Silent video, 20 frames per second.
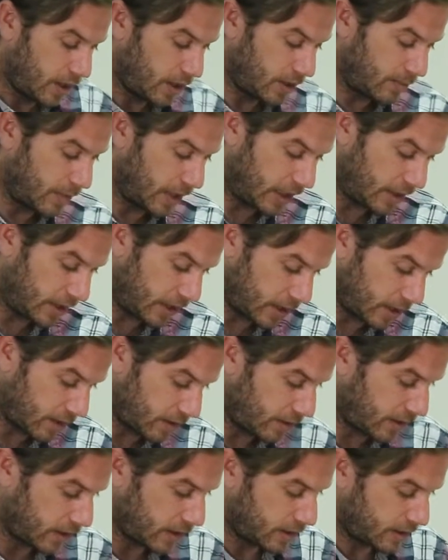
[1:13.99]
The main thing I
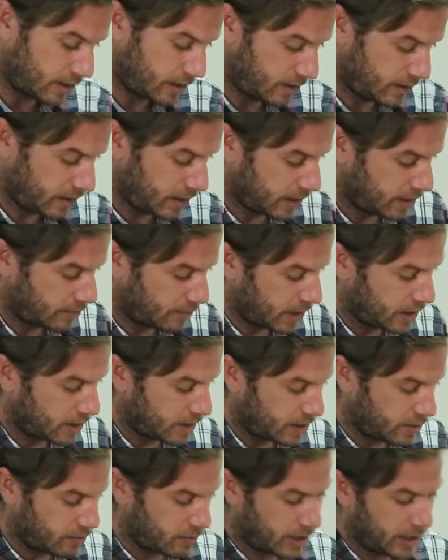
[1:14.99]
don't think Ziggy
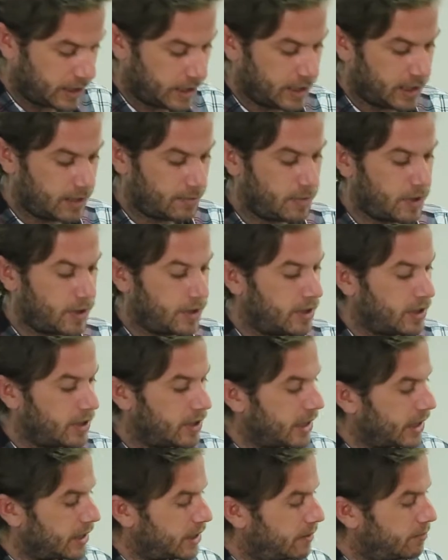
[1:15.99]
mentioned, well, he did, but you
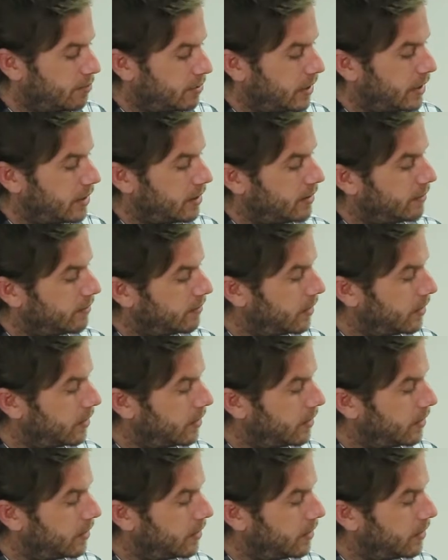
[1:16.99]
can actually print.